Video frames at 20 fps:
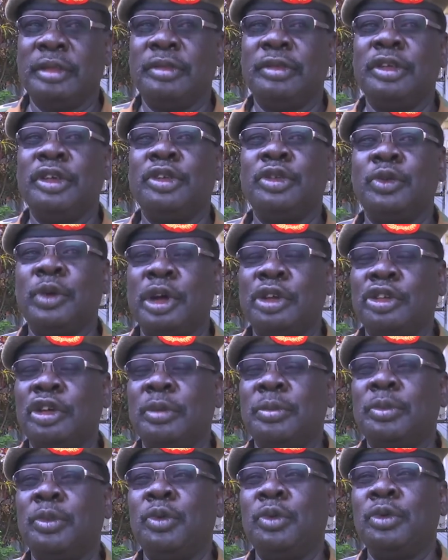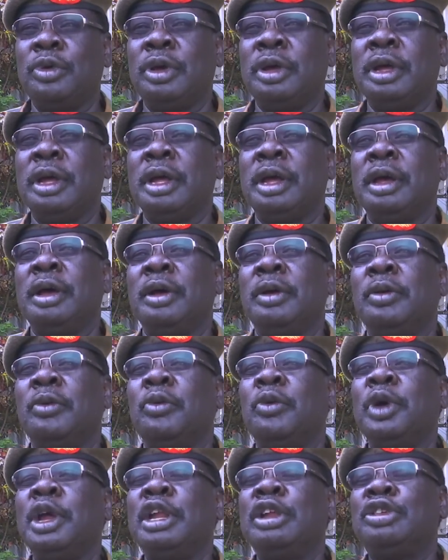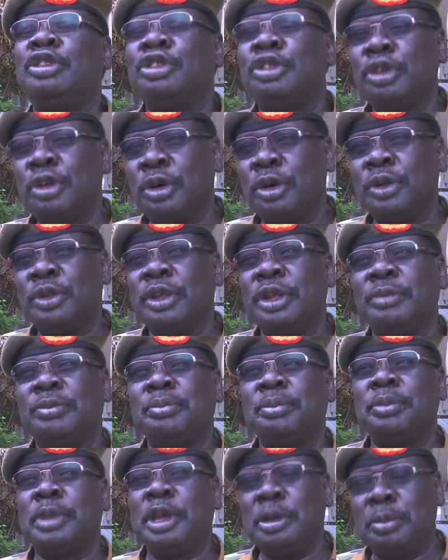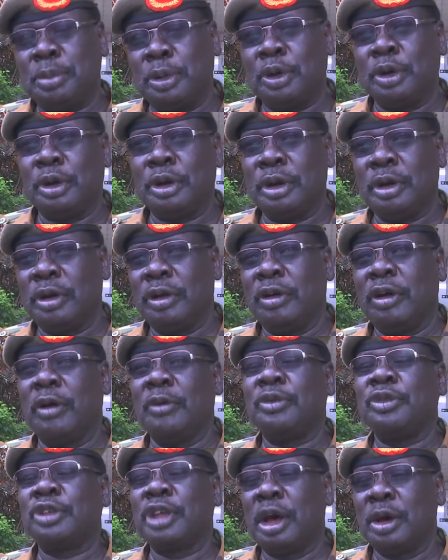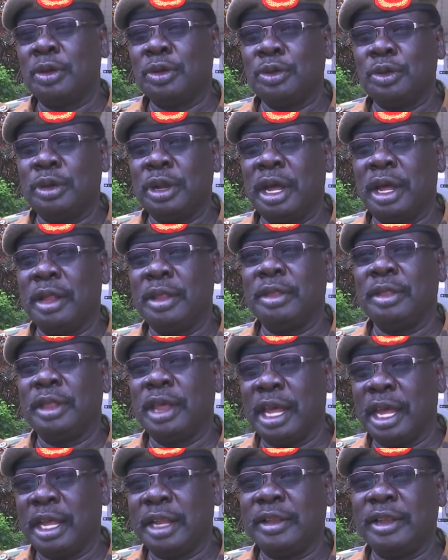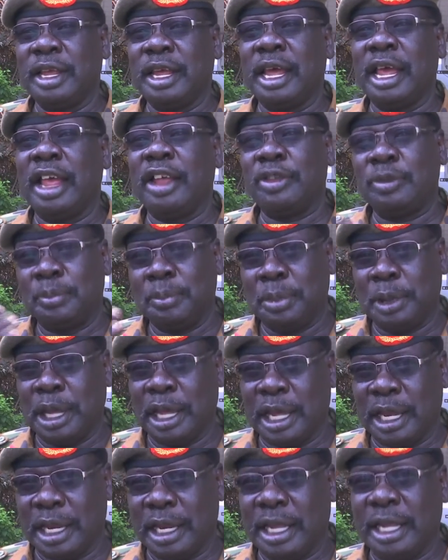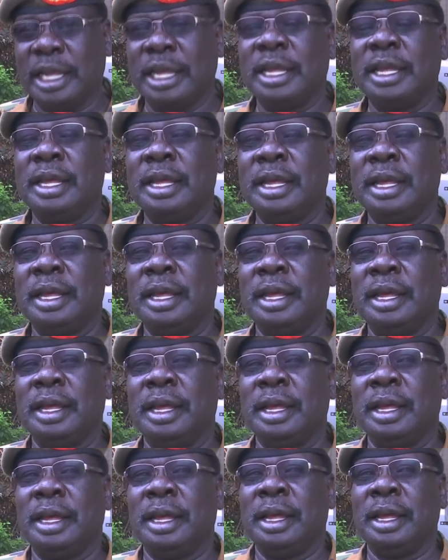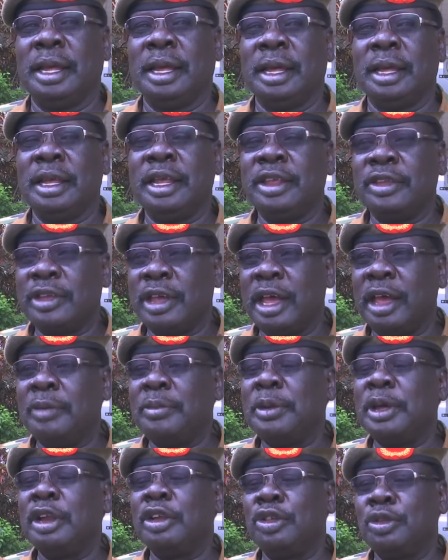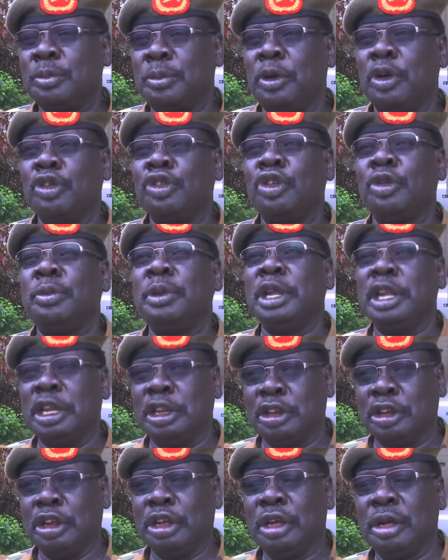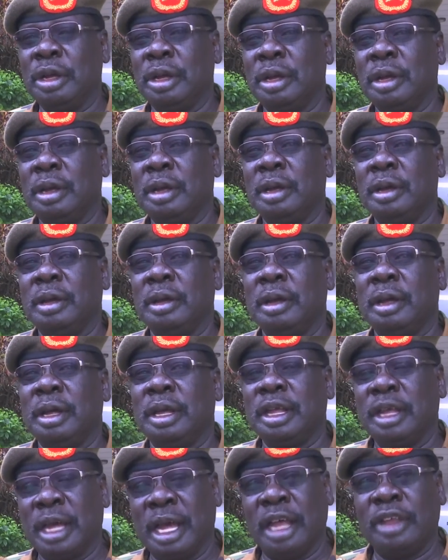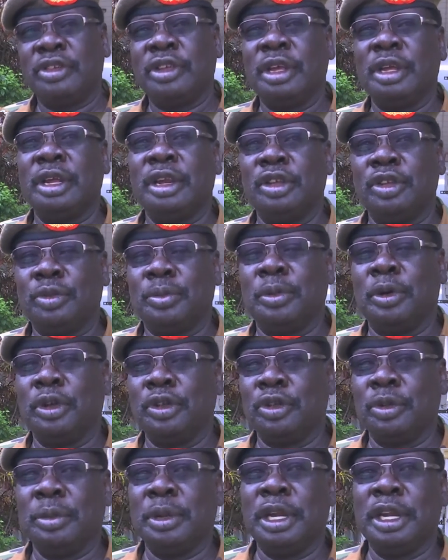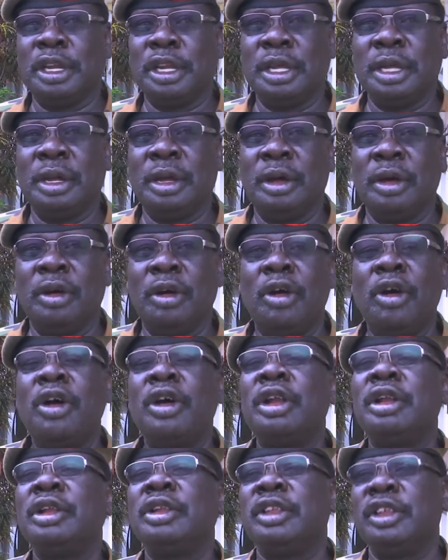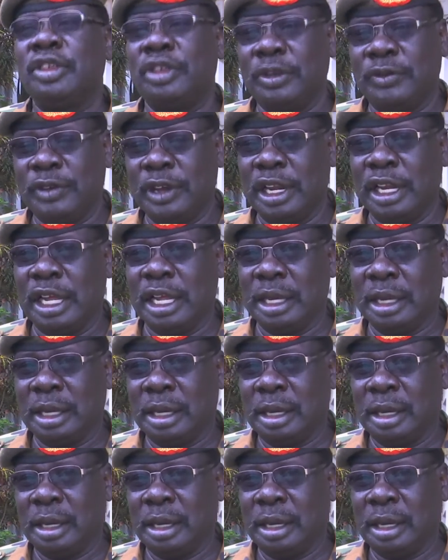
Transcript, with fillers: This workshop will show the people of South Sudan that the SPLA is have a responsibility. It has a responsibility on the civilian.